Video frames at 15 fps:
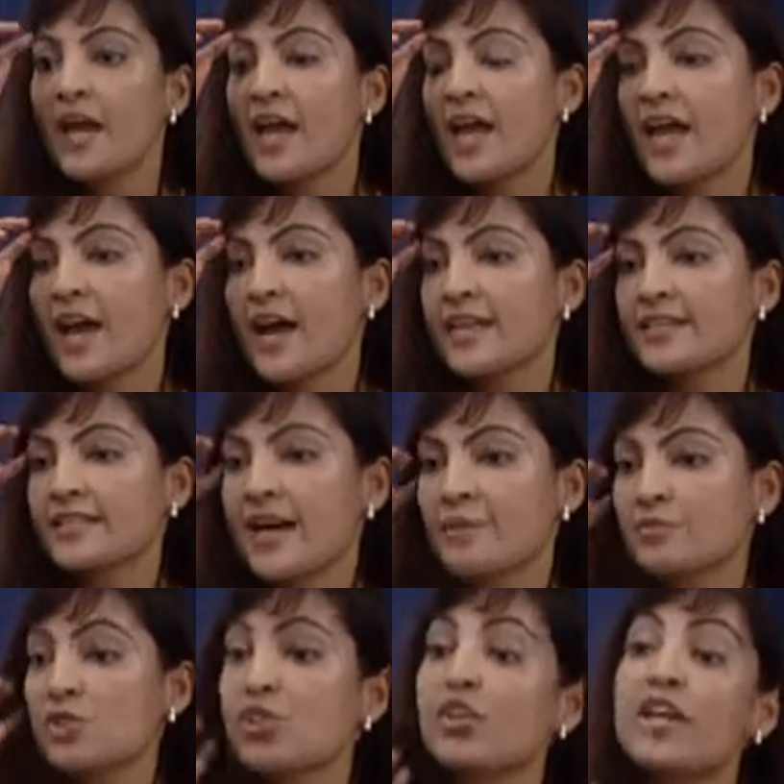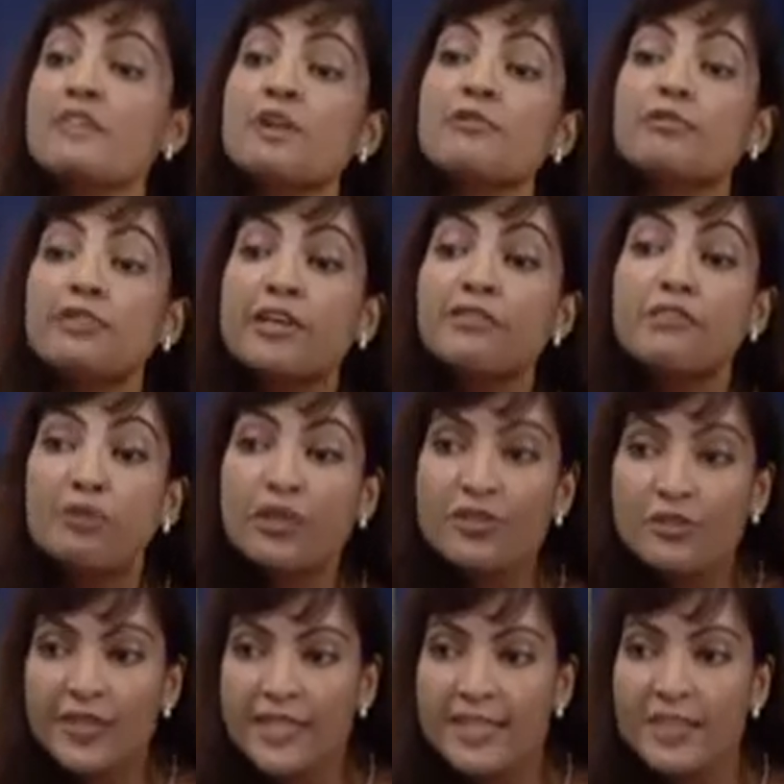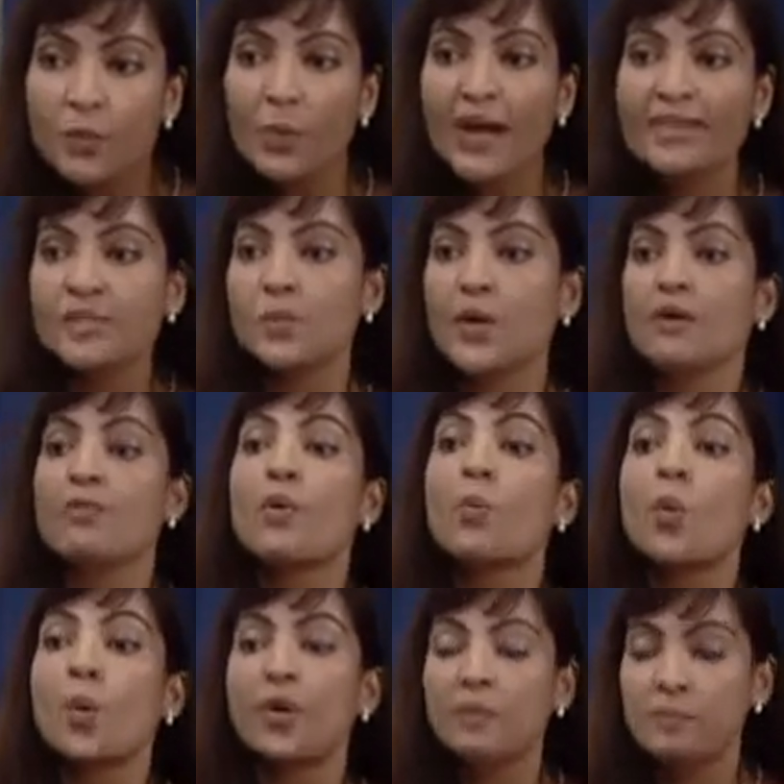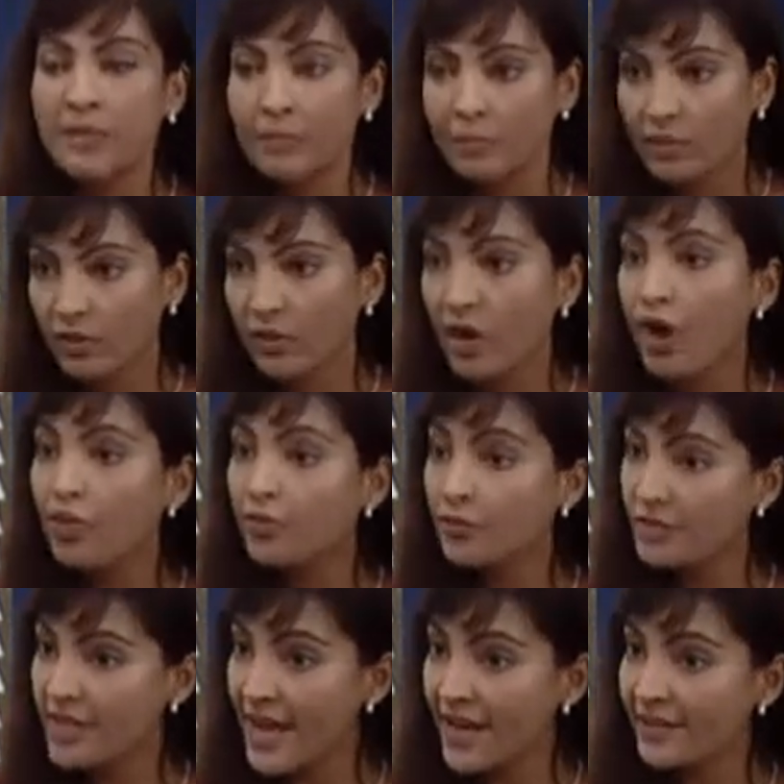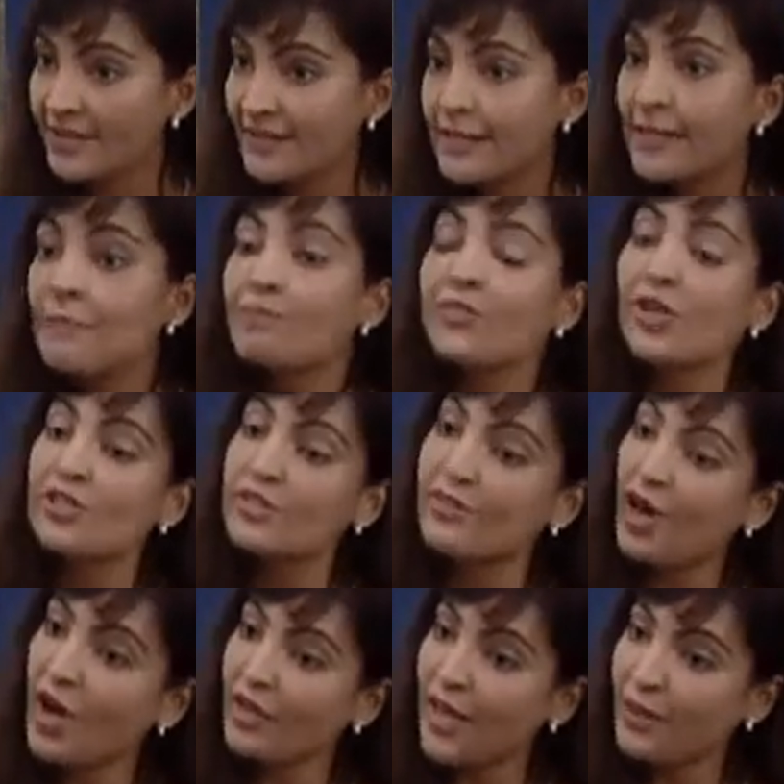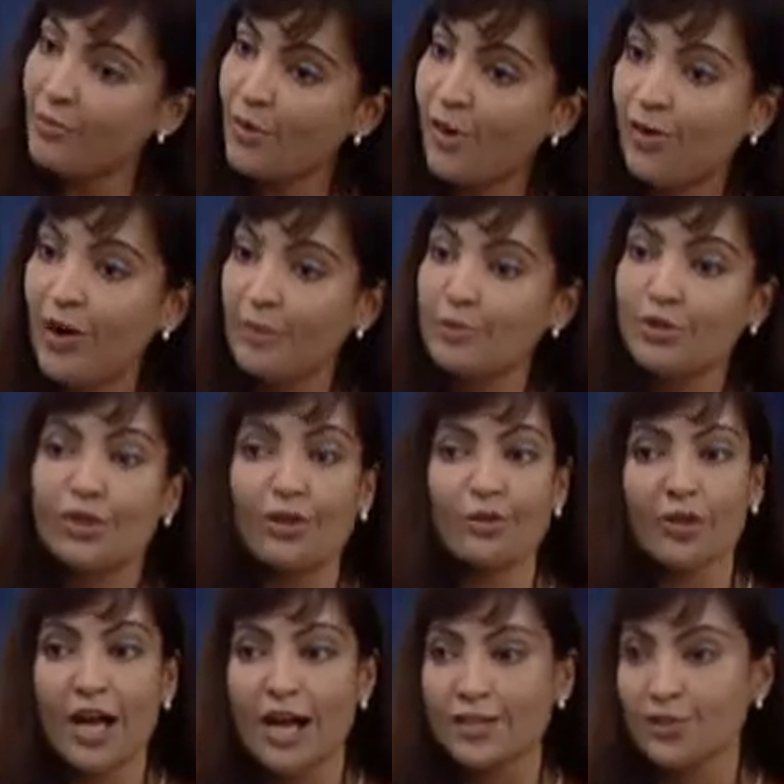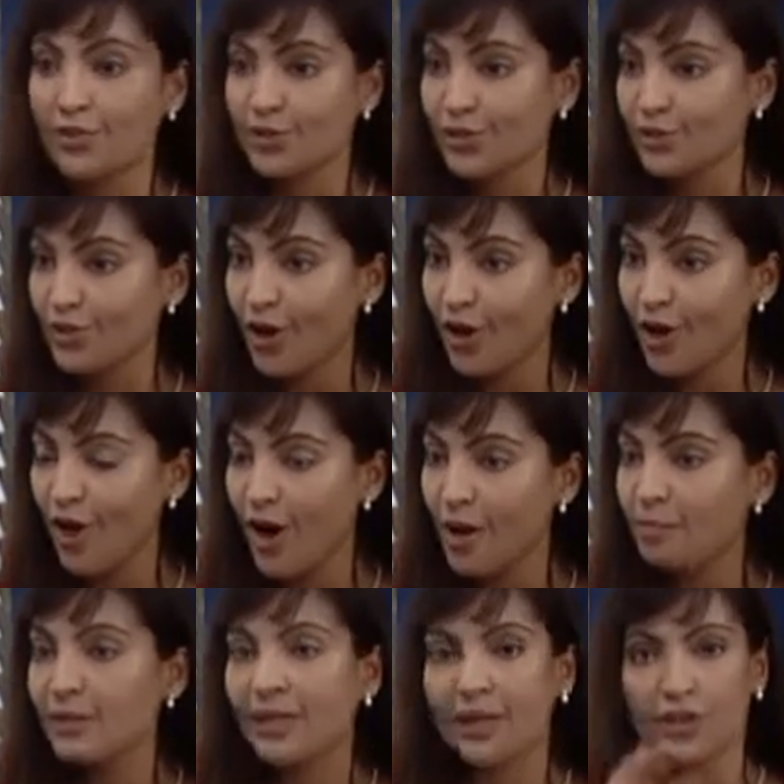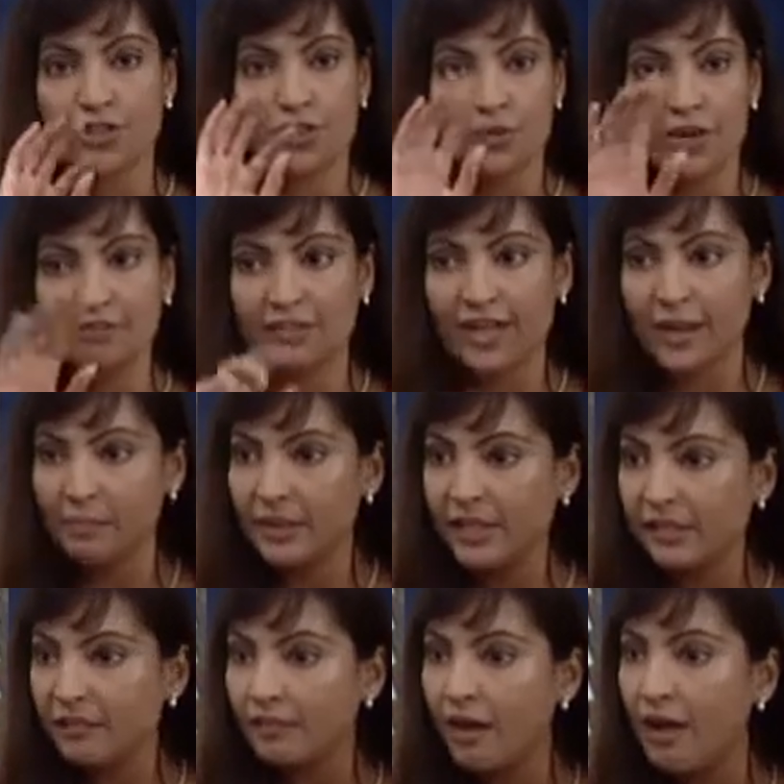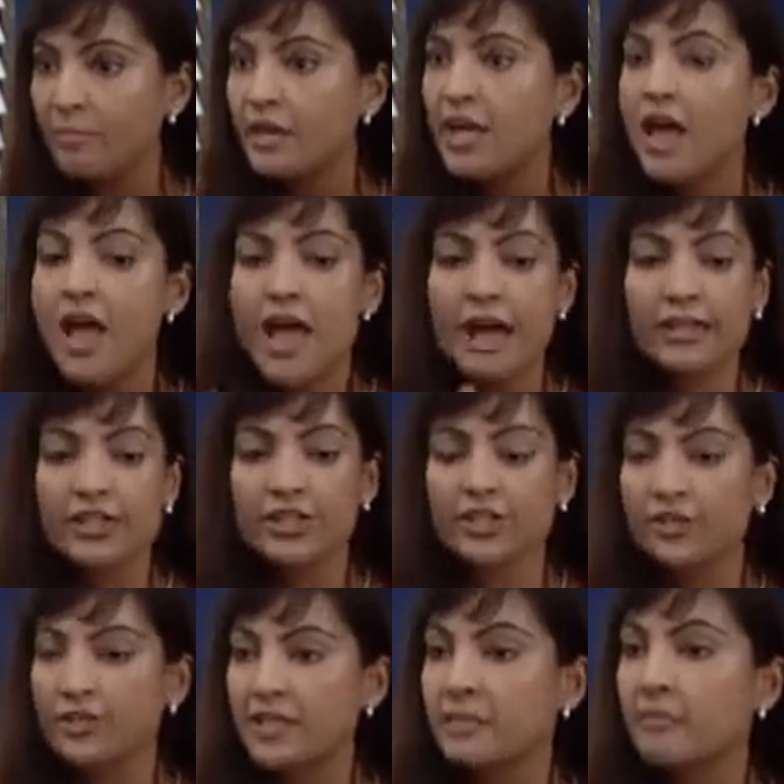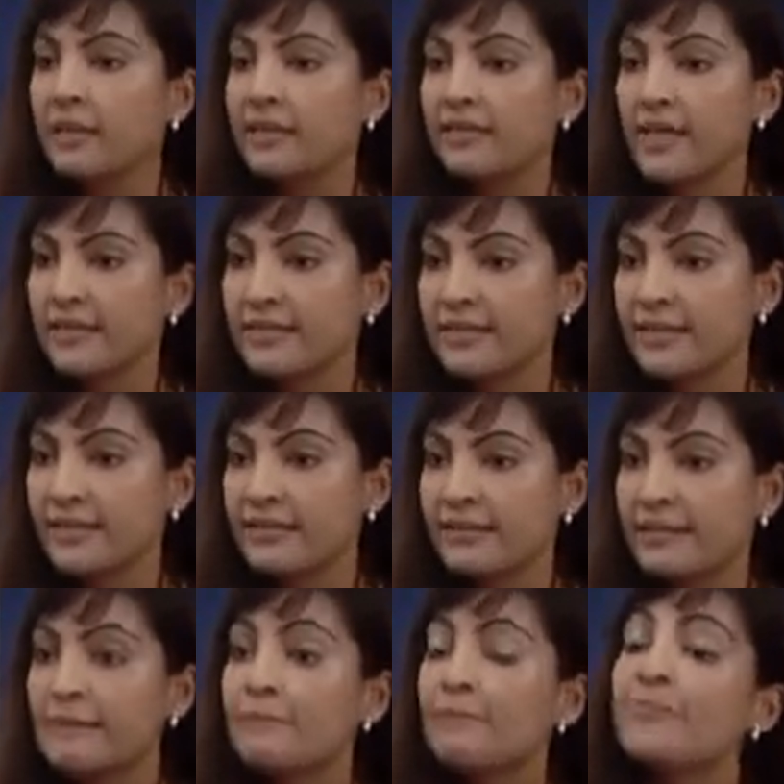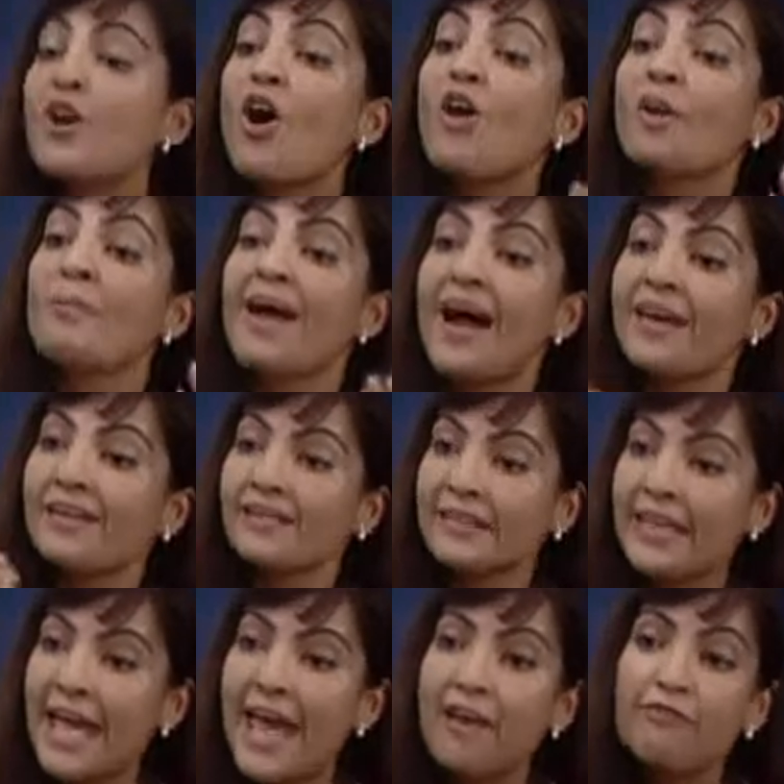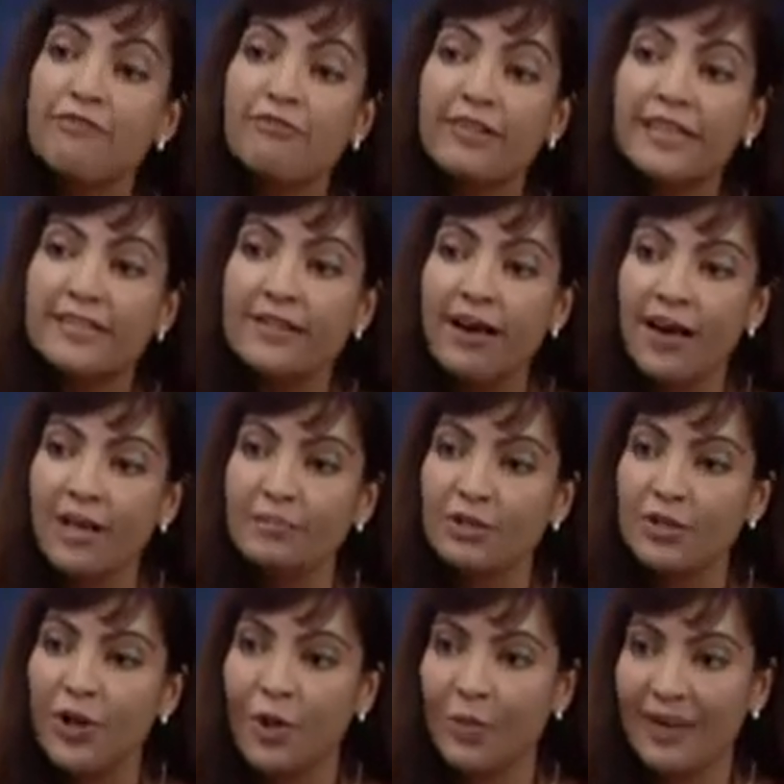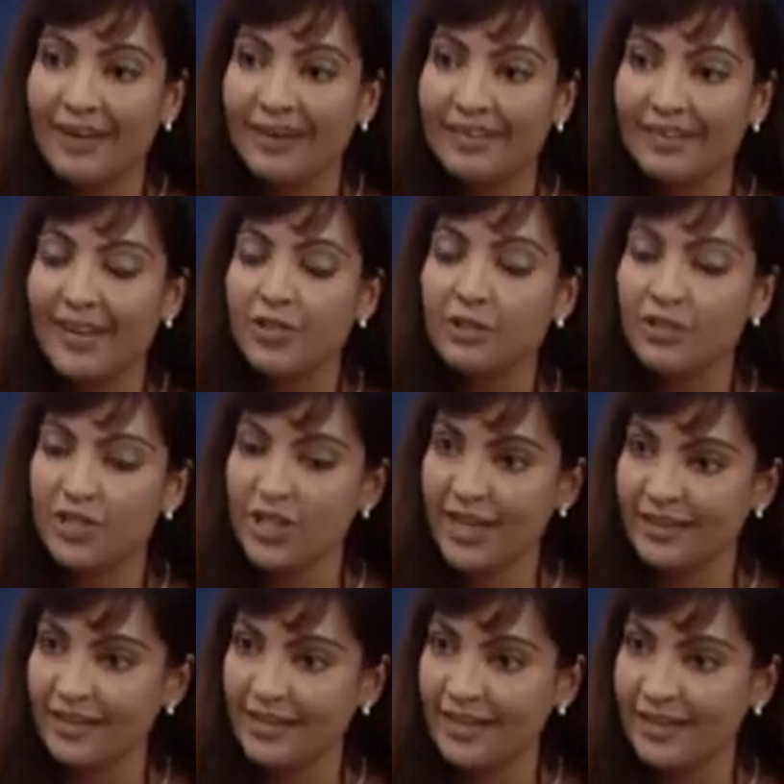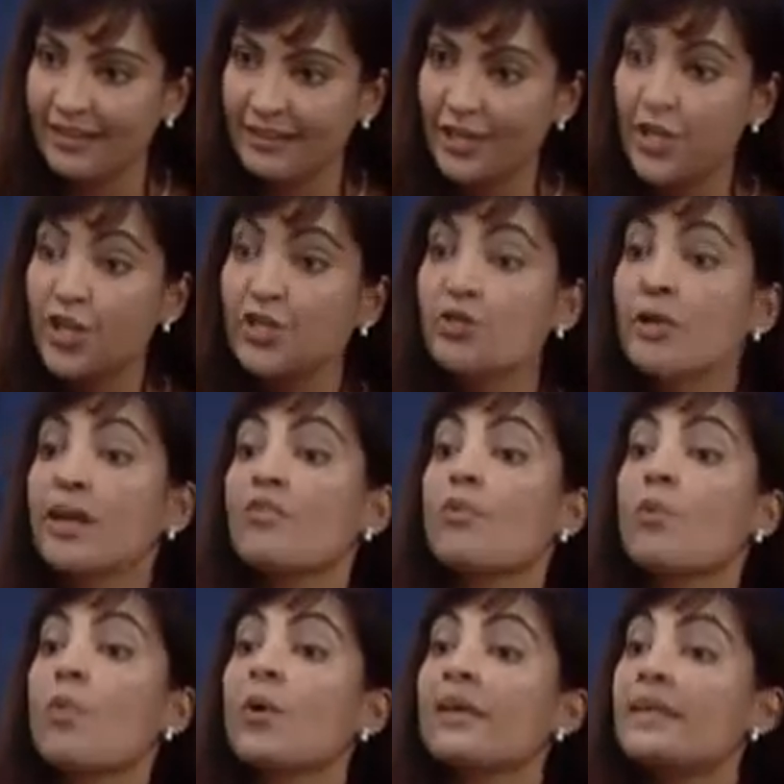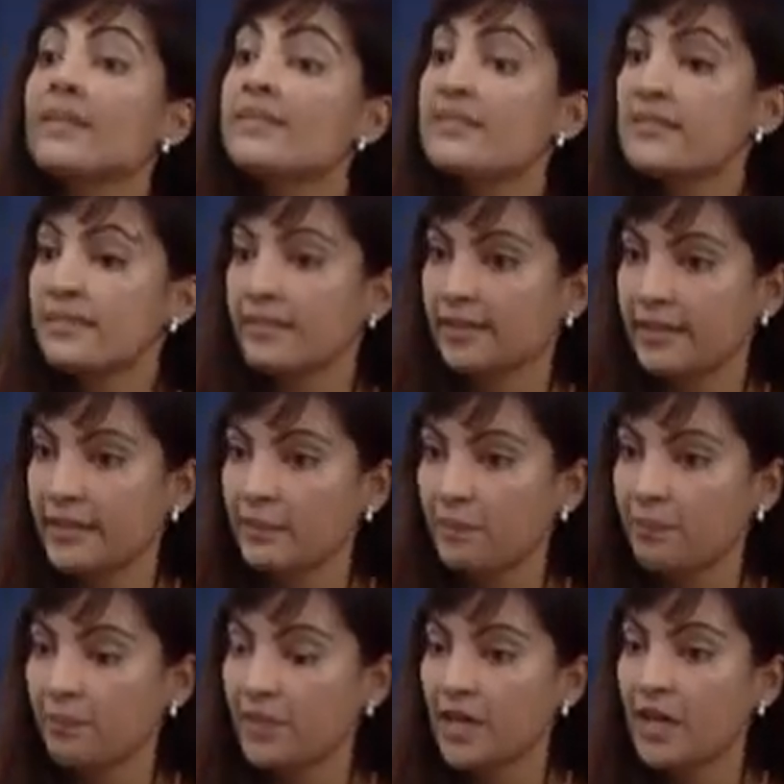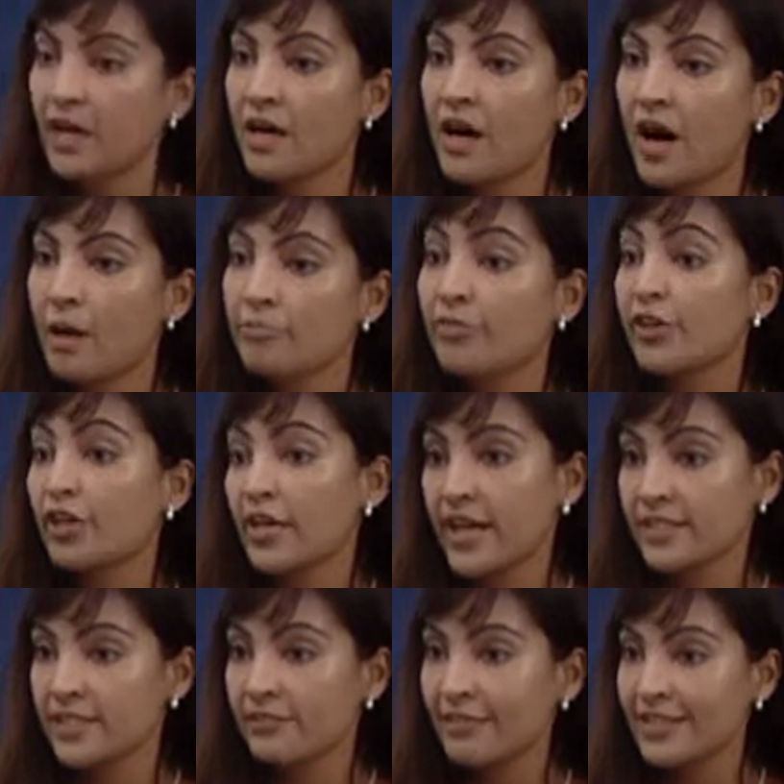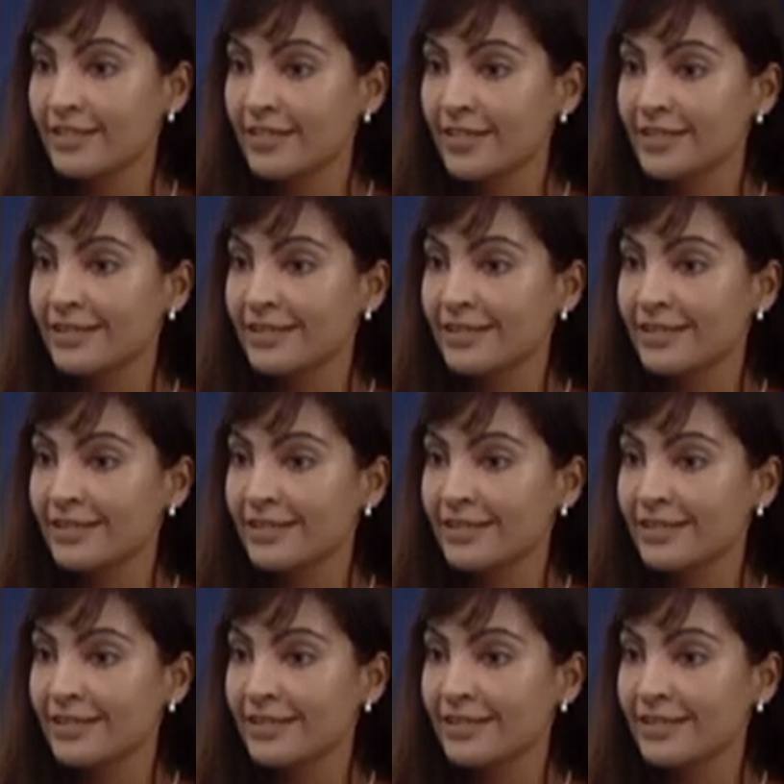And so they're giving free food and drinks away as a way to reward people through text. They also have an online program. You can go to casaorozco.com, click on Join VIP Club, enter your email, and that's it. Automatically, every time you go in and you're checked in, you get a reward instantly for your next visit.